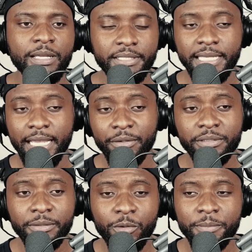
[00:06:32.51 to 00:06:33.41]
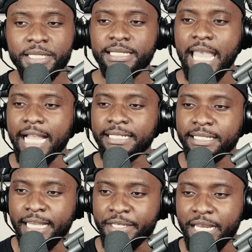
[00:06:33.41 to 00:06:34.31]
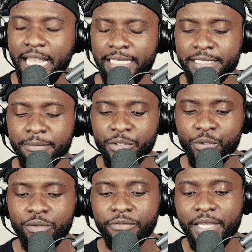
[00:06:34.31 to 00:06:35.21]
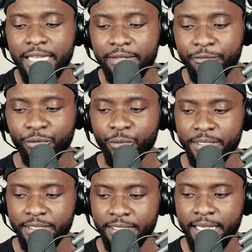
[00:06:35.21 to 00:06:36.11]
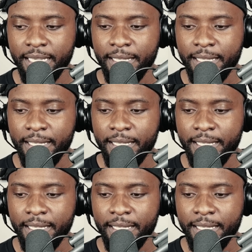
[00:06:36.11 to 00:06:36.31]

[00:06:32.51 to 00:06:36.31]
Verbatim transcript: This elderly woman is acting like she has some sort of influence